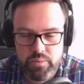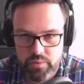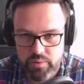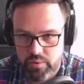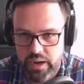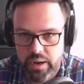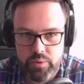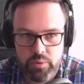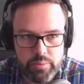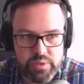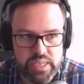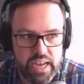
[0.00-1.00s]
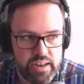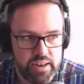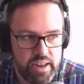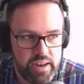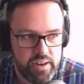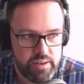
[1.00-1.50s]
grab a website
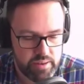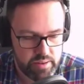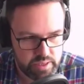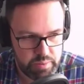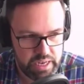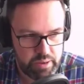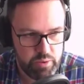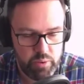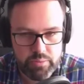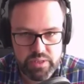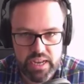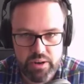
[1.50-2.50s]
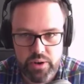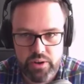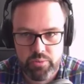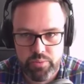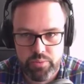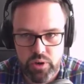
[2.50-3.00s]
and spin up a website where
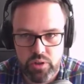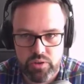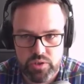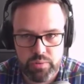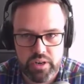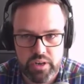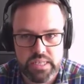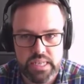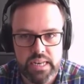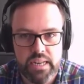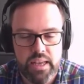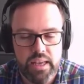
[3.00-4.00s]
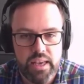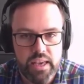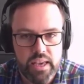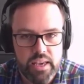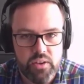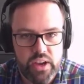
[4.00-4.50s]
you put all those products in.
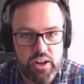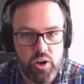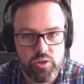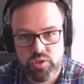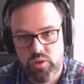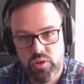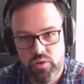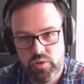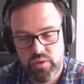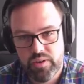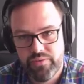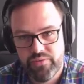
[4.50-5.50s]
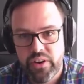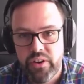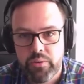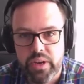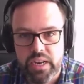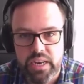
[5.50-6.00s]
You can also very
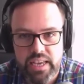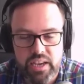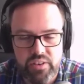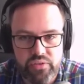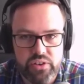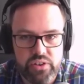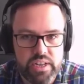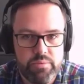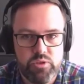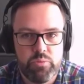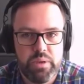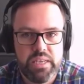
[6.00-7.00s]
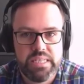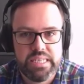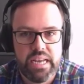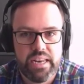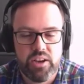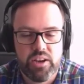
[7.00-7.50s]
quickly configure them to be
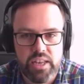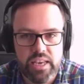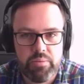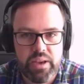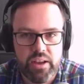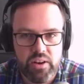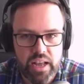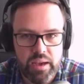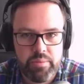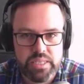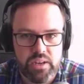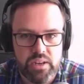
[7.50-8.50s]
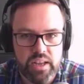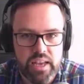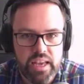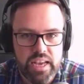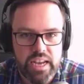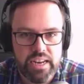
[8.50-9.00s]
selling on eBay and Amazon.
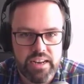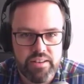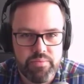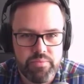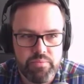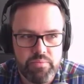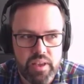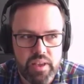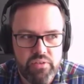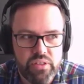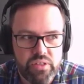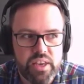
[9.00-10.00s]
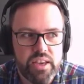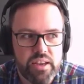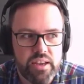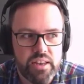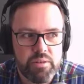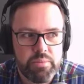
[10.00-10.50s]
And if you think
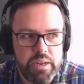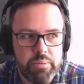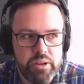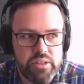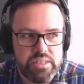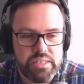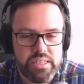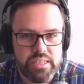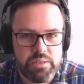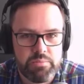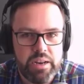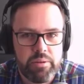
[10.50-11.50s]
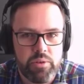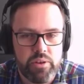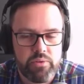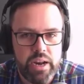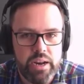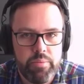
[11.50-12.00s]
a little bit about this is
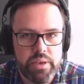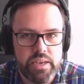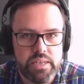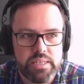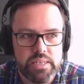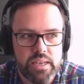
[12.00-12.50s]
mind-blowing, right? Because